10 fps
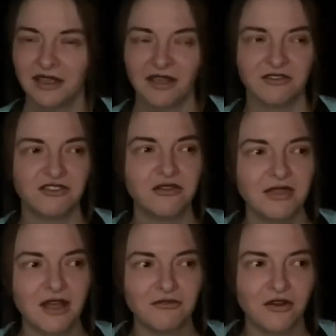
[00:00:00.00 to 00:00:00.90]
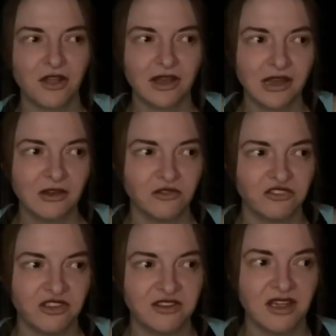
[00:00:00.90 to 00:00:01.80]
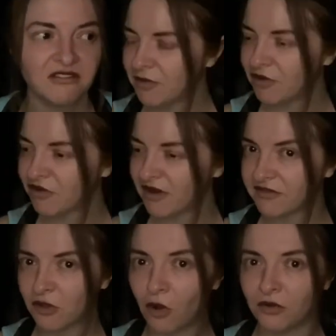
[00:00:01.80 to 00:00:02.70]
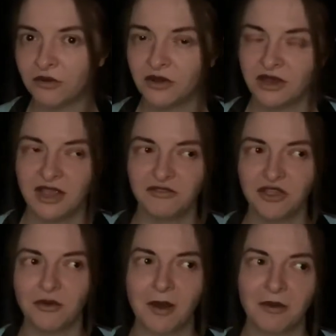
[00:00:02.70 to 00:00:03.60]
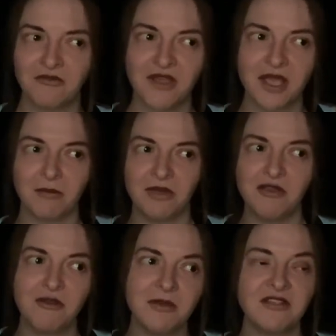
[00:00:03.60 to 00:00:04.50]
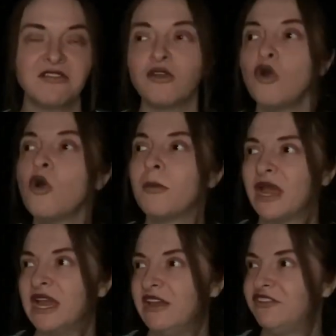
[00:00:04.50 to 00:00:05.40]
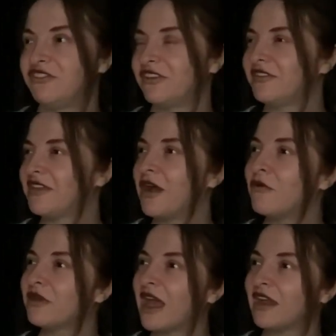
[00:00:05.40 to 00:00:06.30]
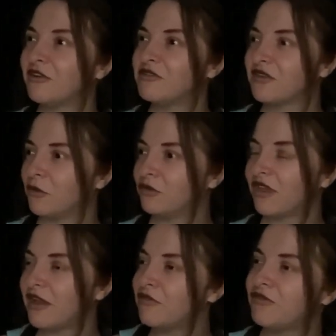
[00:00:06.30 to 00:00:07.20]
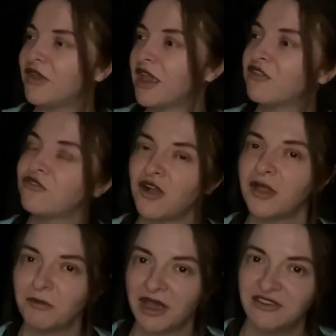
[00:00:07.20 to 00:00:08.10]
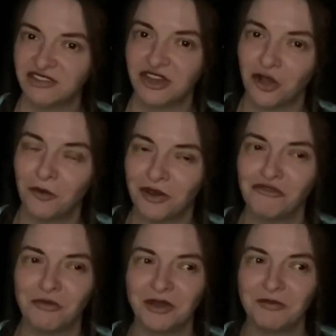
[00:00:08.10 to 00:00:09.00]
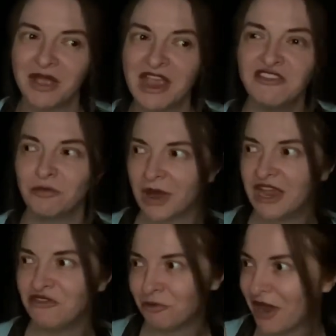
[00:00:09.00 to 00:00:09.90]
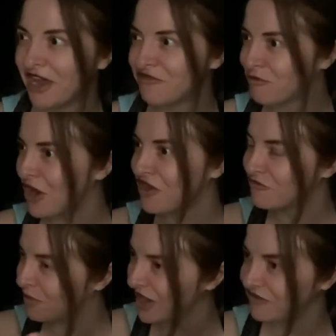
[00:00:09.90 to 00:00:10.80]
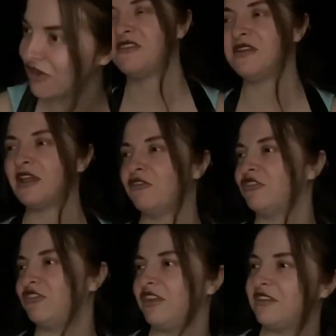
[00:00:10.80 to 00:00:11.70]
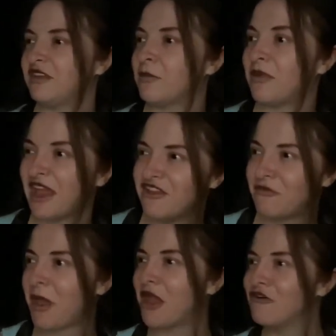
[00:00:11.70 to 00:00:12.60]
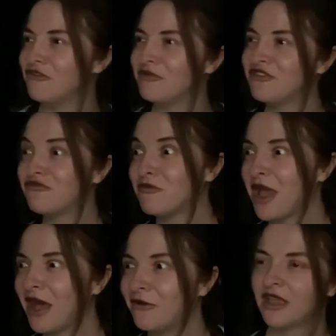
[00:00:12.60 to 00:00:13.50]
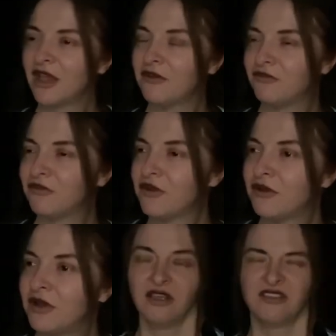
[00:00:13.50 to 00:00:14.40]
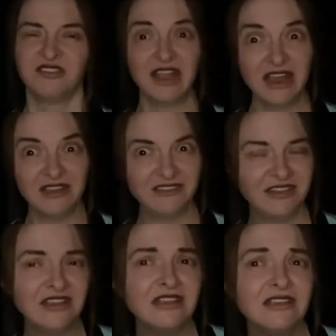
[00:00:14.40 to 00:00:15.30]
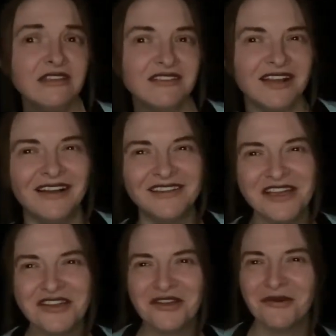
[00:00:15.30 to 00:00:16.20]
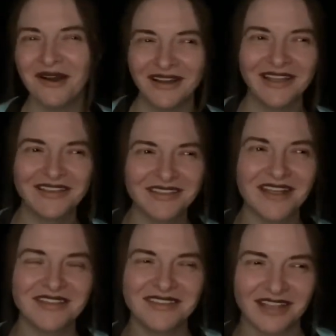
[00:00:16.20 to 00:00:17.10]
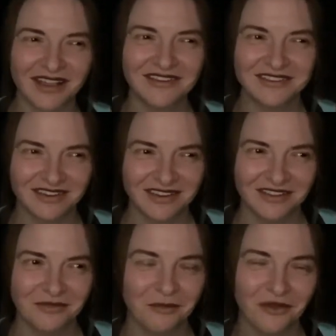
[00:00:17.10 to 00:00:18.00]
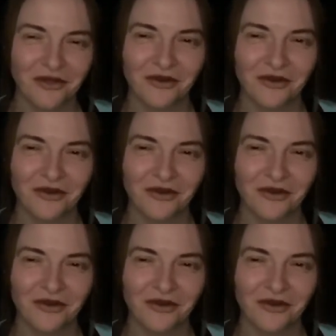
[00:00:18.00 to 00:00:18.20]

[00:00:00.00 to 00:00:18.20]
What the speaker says: Yeah, shoot that fucking little shithead. You progress on, you have to go up a fair pyramid. It's so beige. You can tell Natla is old. Everything is fucking beige in her pyramid. Beige, beige, beige, beige, beige. Do you load of shit in the beige pyramid from hell? Go through. Say cheese. I don't know why he says say cheese, but